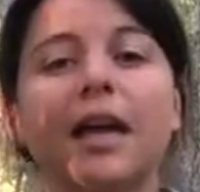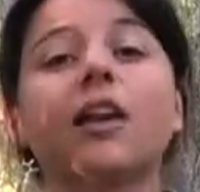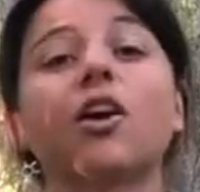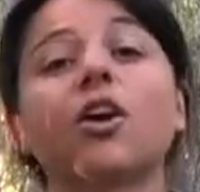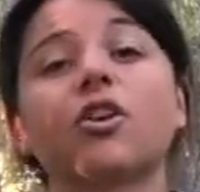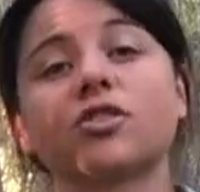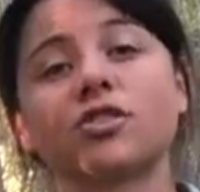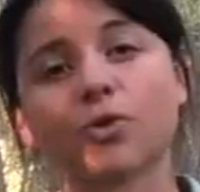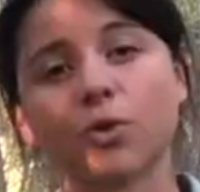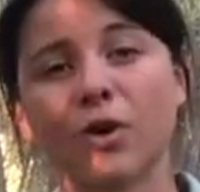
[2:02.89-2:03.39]
in
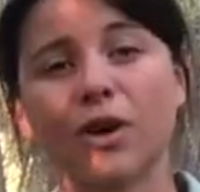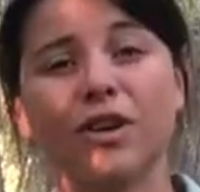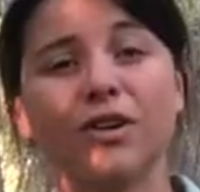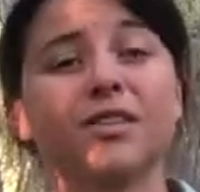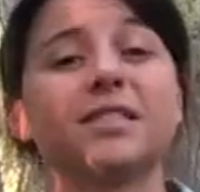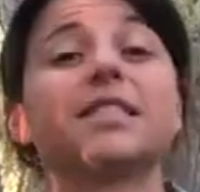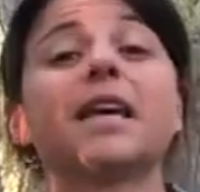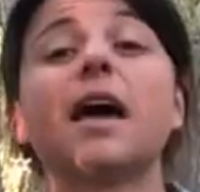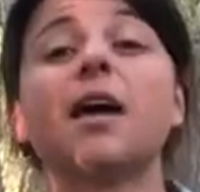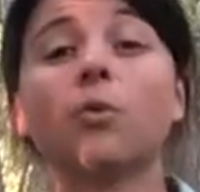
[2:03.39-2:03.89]
our
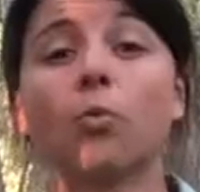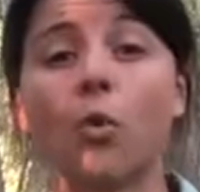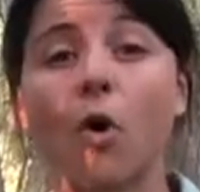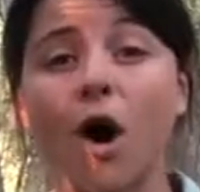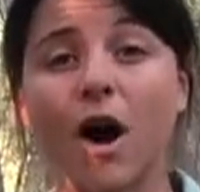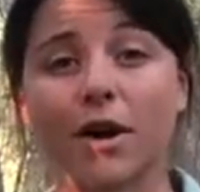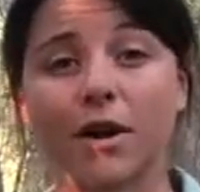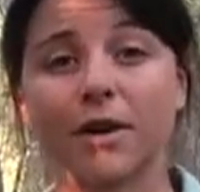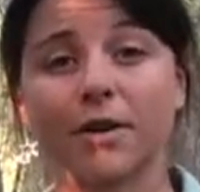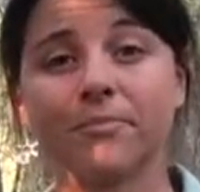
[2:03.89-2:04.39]
soils and
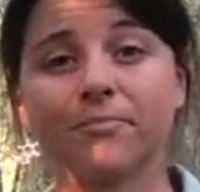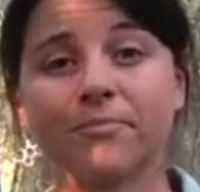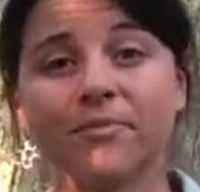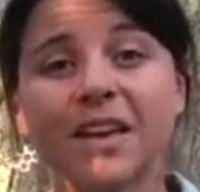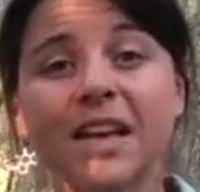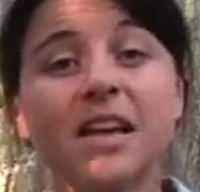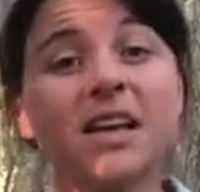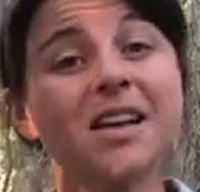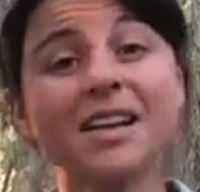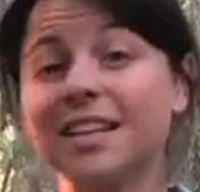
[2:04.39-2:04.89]
water.
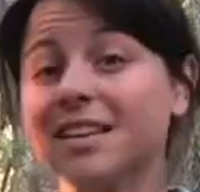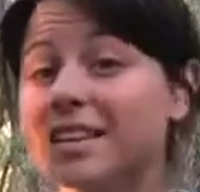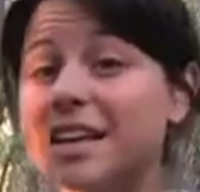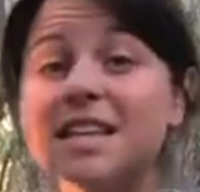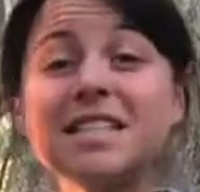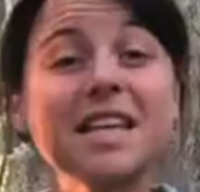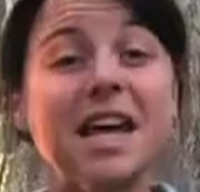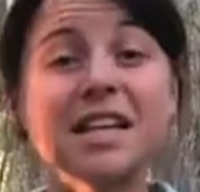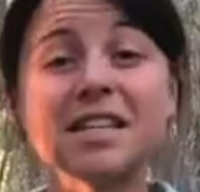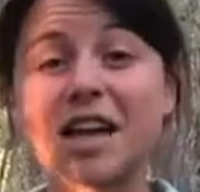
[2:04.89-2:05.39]

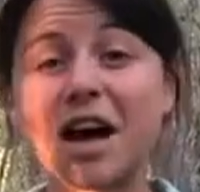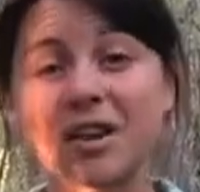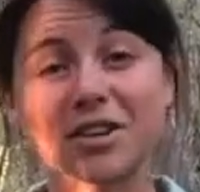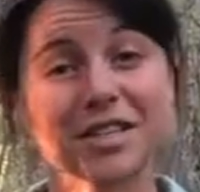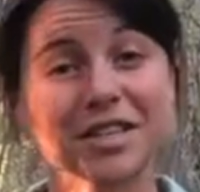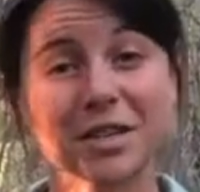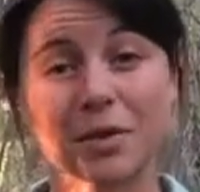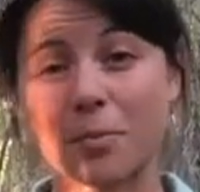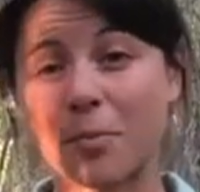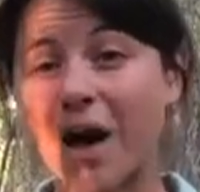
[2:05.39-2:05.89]
Let's head down
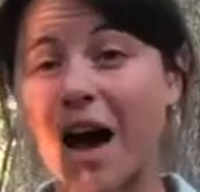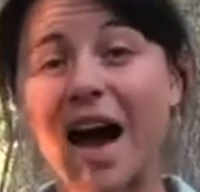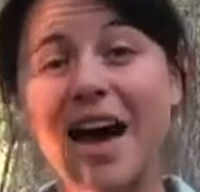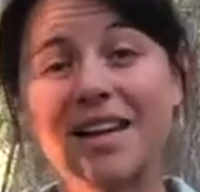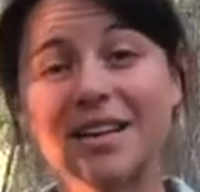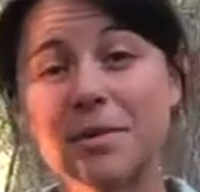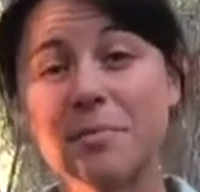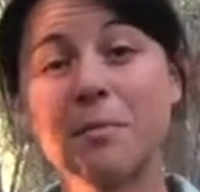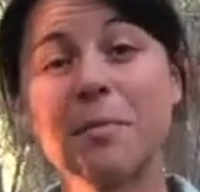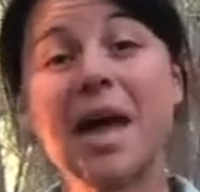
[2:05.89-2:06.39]
to the
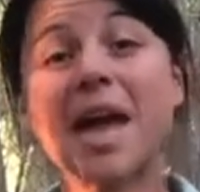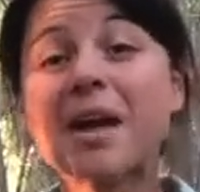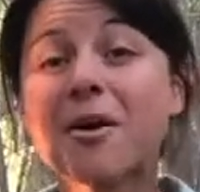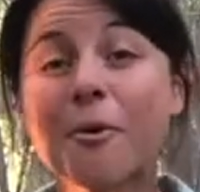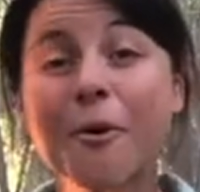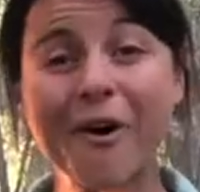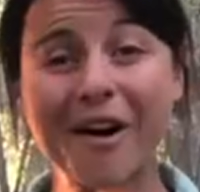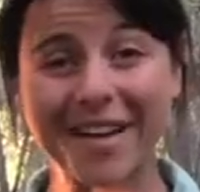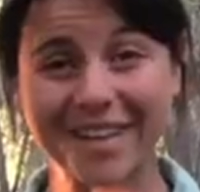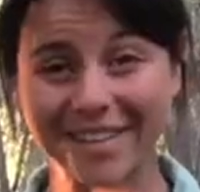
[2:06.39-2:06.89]
pond and make
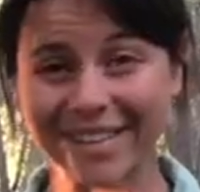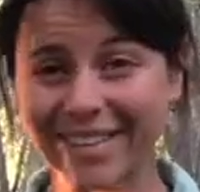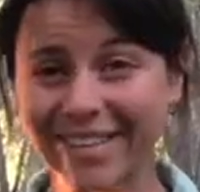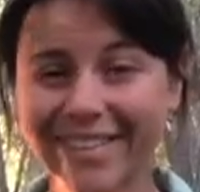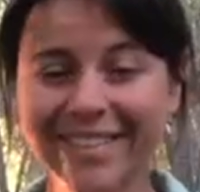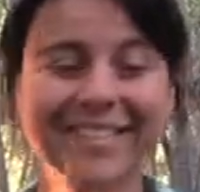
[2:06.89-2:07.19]
one.